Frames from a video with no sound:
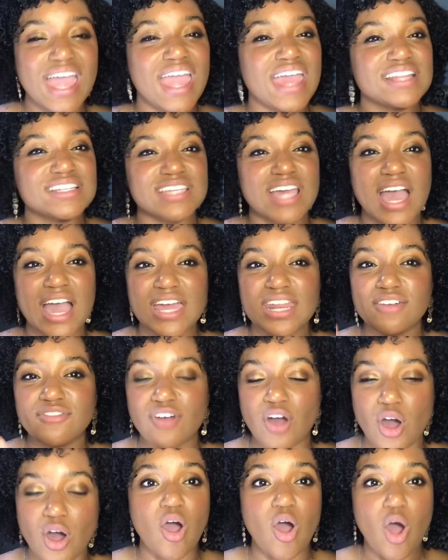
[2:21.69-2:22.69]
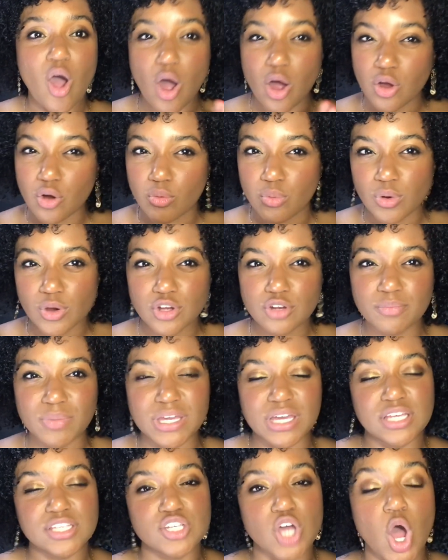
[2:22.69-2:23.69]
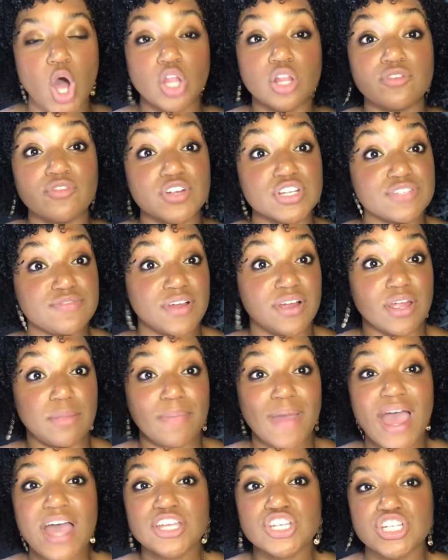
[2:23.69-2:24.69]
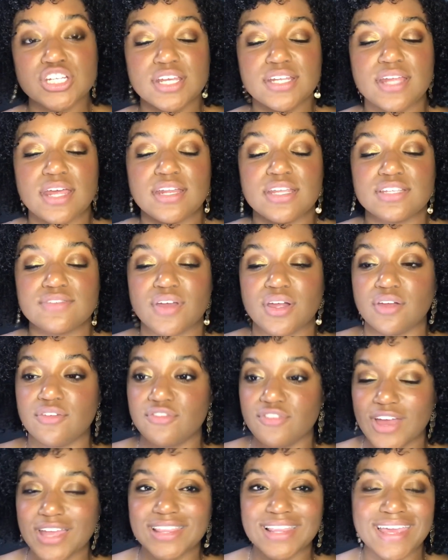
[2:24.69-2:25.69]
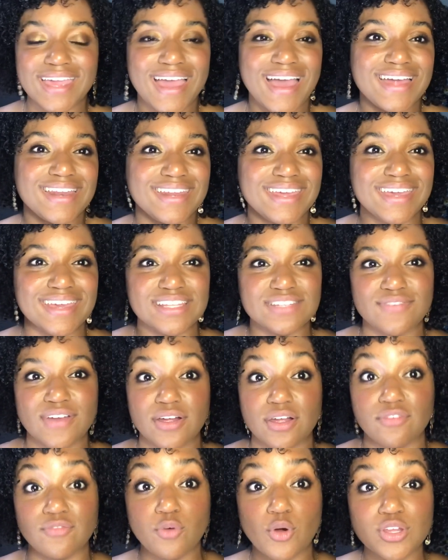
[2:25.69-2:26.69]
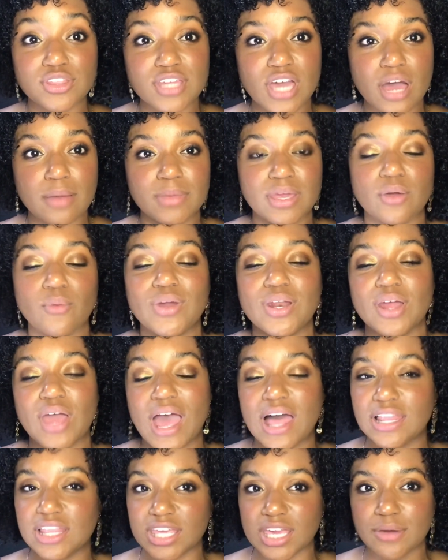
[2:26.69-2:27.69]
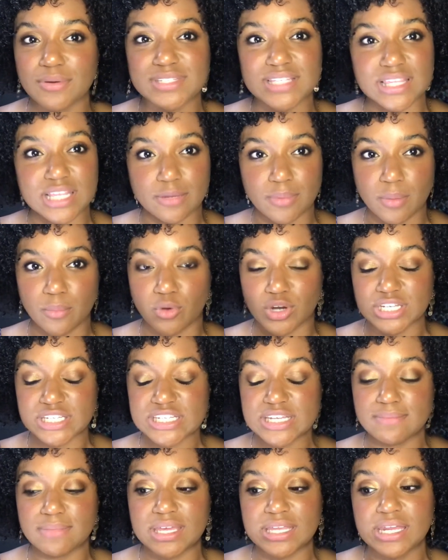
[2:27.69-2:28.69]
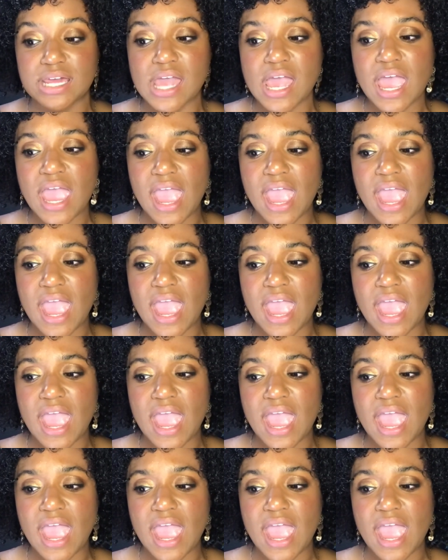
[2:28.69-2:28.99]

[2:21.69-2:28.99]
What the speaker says: it's kind of awkward because Oliver is very passionate and he's very friendly and he's very forthcoming, when Elio is a little bit more timid